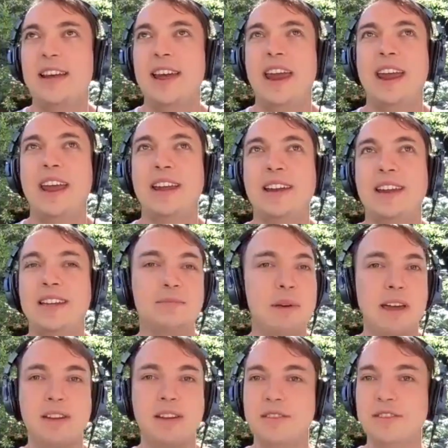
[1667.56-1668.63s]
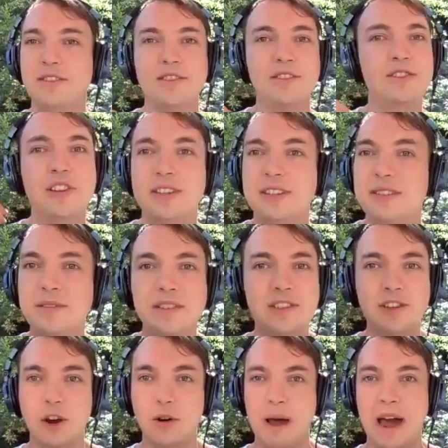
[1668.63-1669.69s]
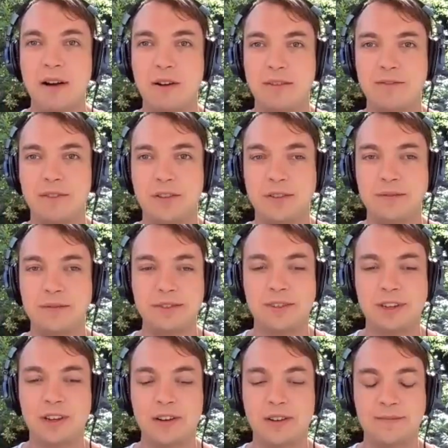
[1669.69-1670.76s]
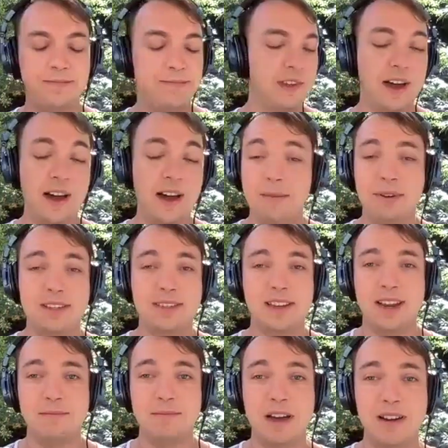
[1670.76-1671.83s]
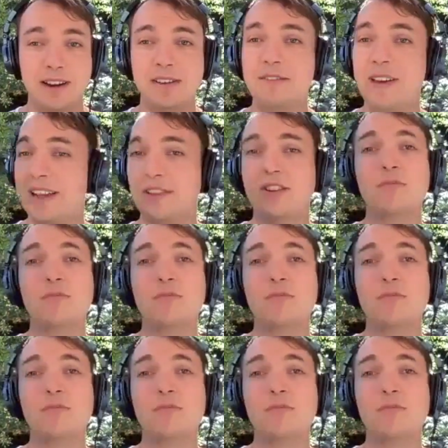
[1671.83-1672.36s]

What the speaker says: and it's been just so powerful. So I'm excited about it. And the fact there's